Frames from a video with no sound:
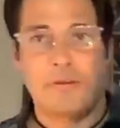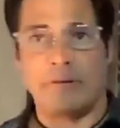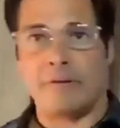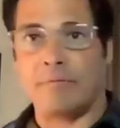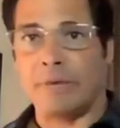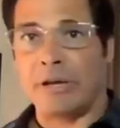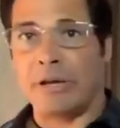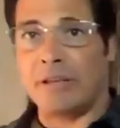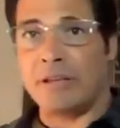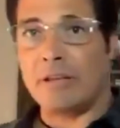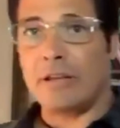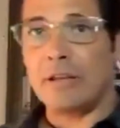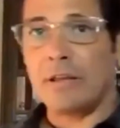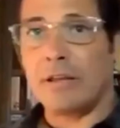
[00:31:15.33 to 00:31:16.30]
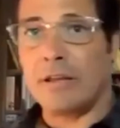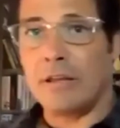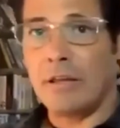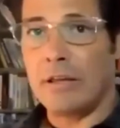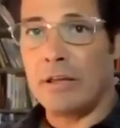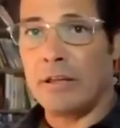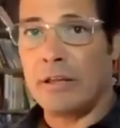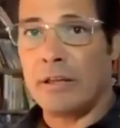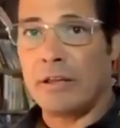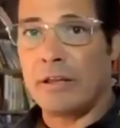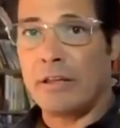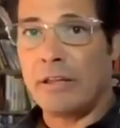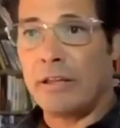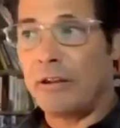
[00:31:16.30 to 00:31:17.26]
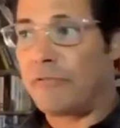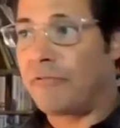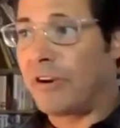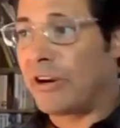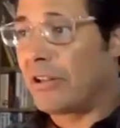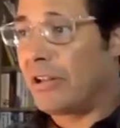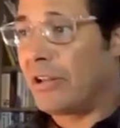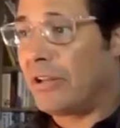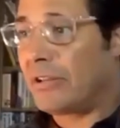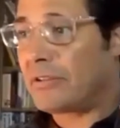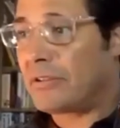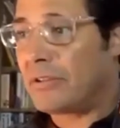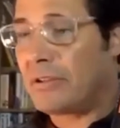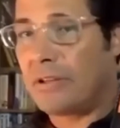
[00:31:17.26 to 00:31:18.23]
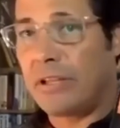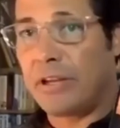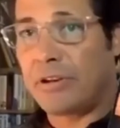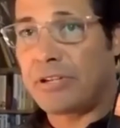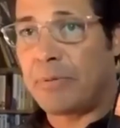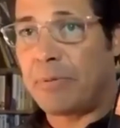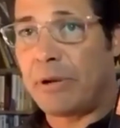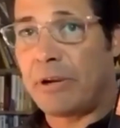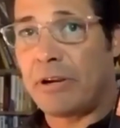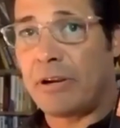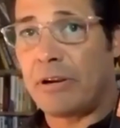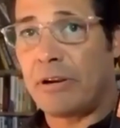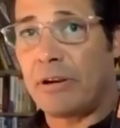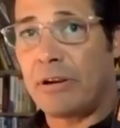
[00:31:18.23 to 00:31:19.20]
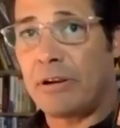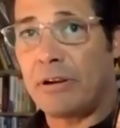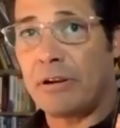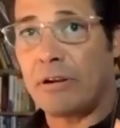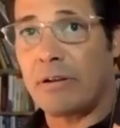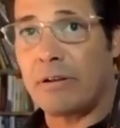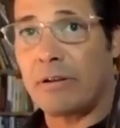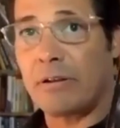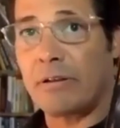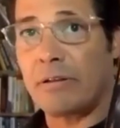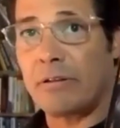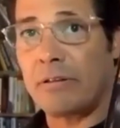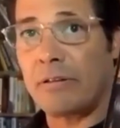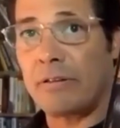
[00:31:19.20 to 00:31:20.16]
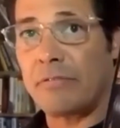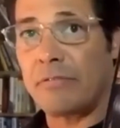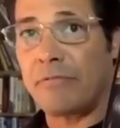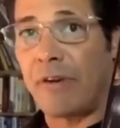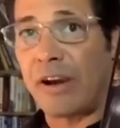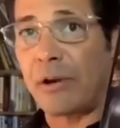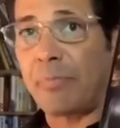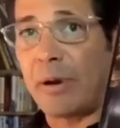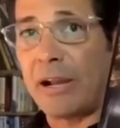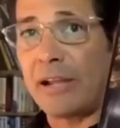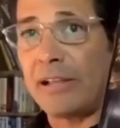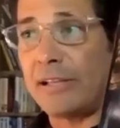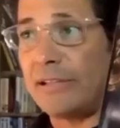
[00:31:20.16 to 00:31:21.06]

but, you know, fearless leadership here, fighter pilot,